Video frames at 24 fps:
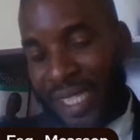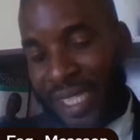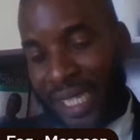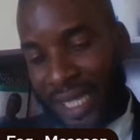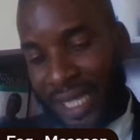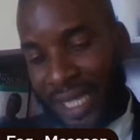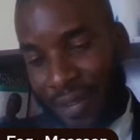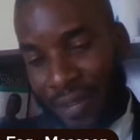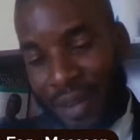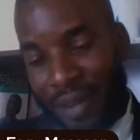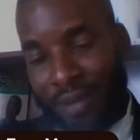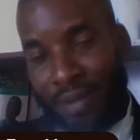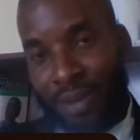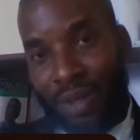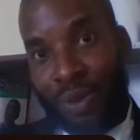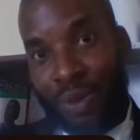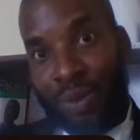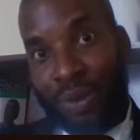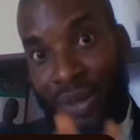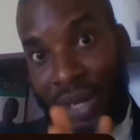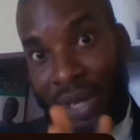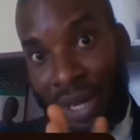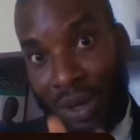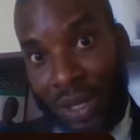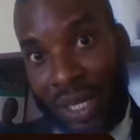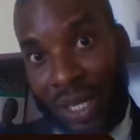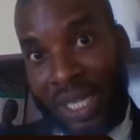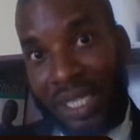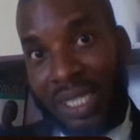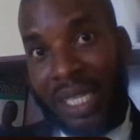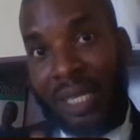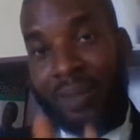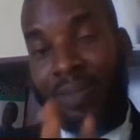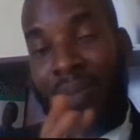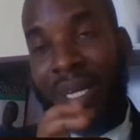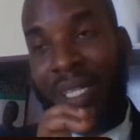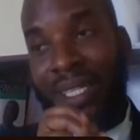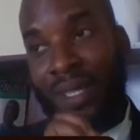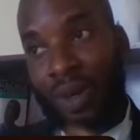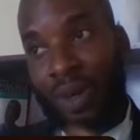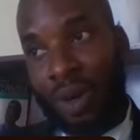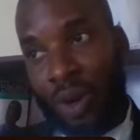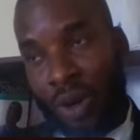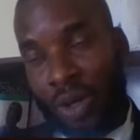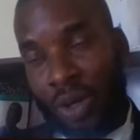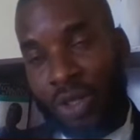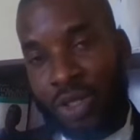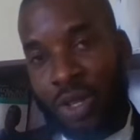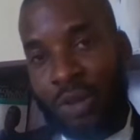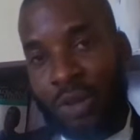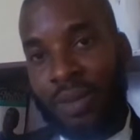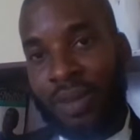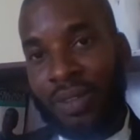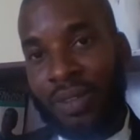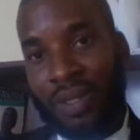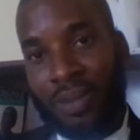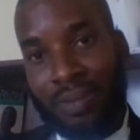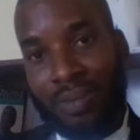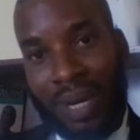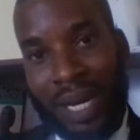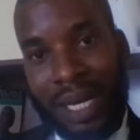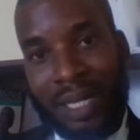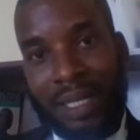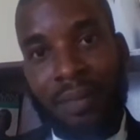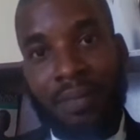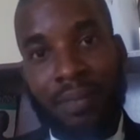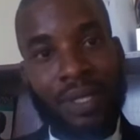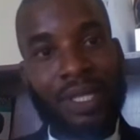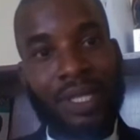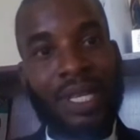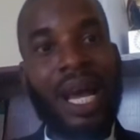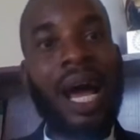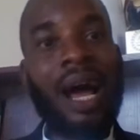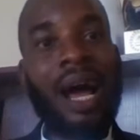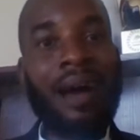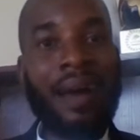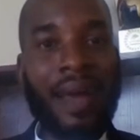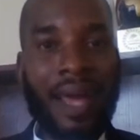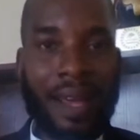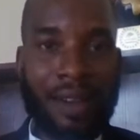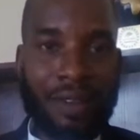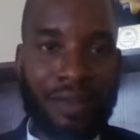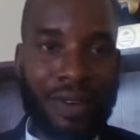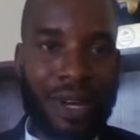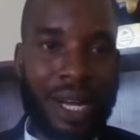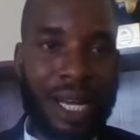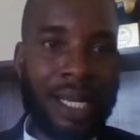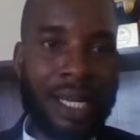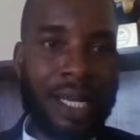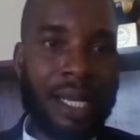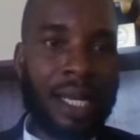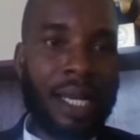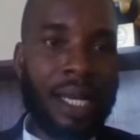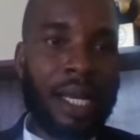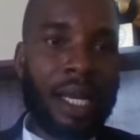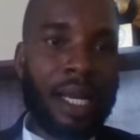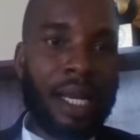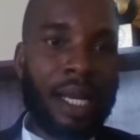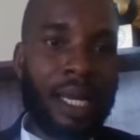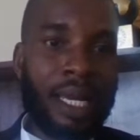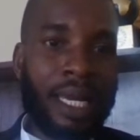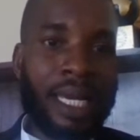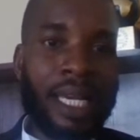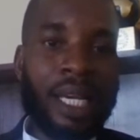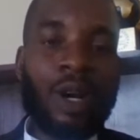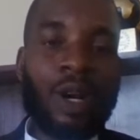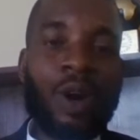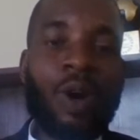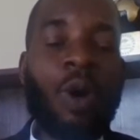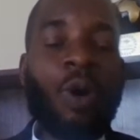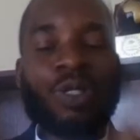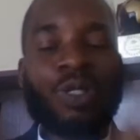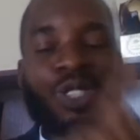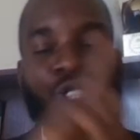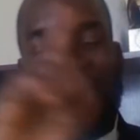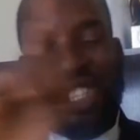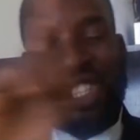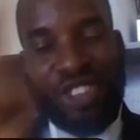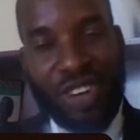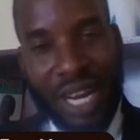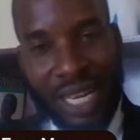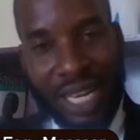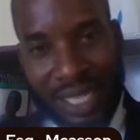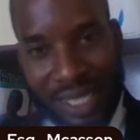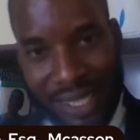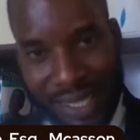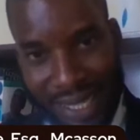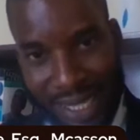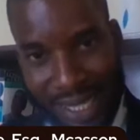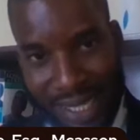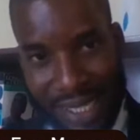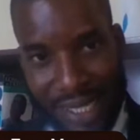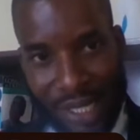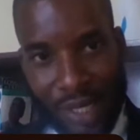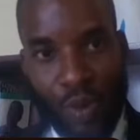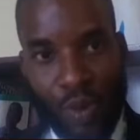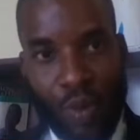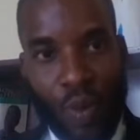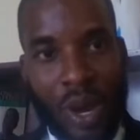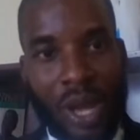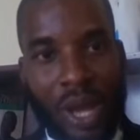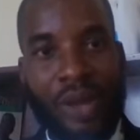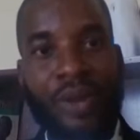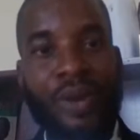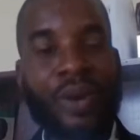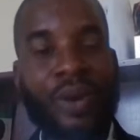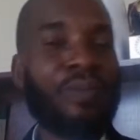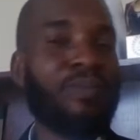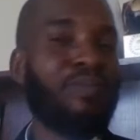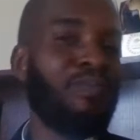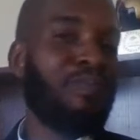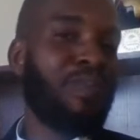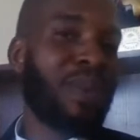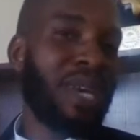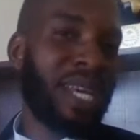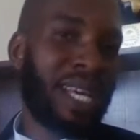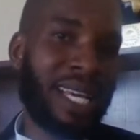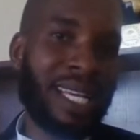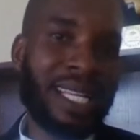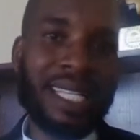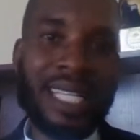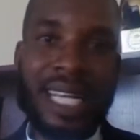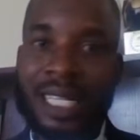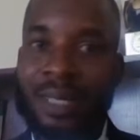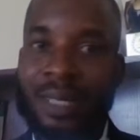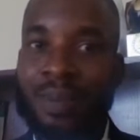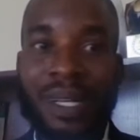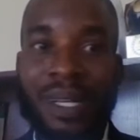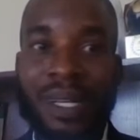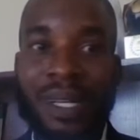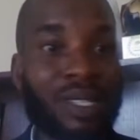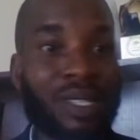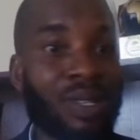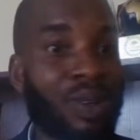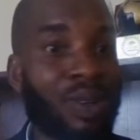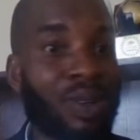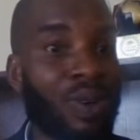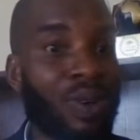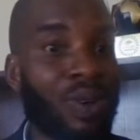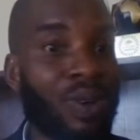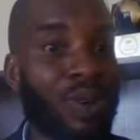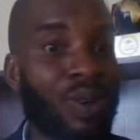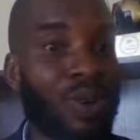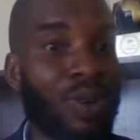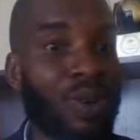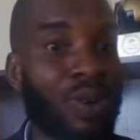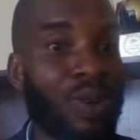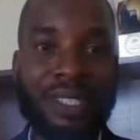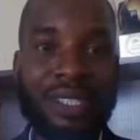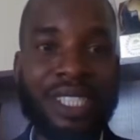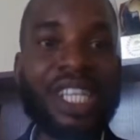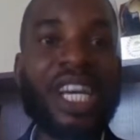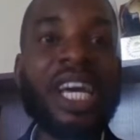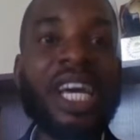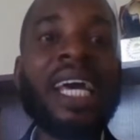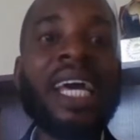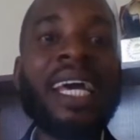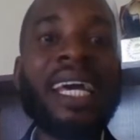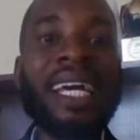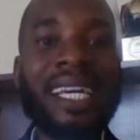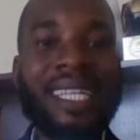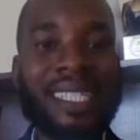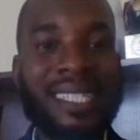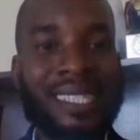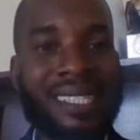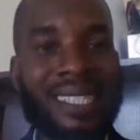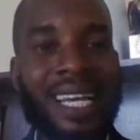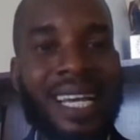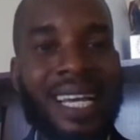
and their family will be regulated by the custom of the man. But however, in contracting it, when you're making that particular marriage, it